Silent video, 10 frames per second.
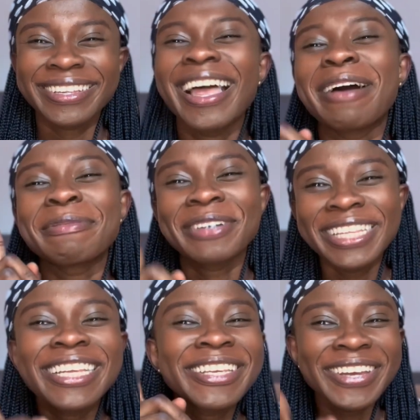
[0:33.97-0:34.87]
I'm
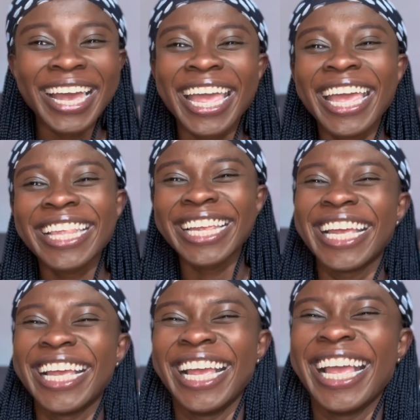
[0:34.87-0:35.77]
running you
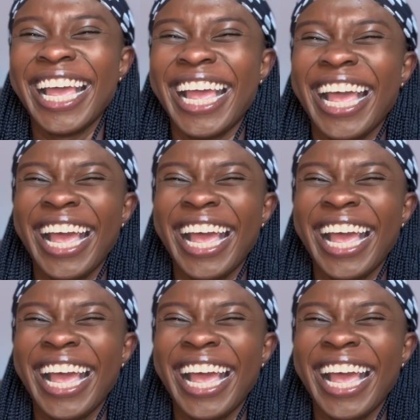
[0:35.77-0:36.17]
ahead.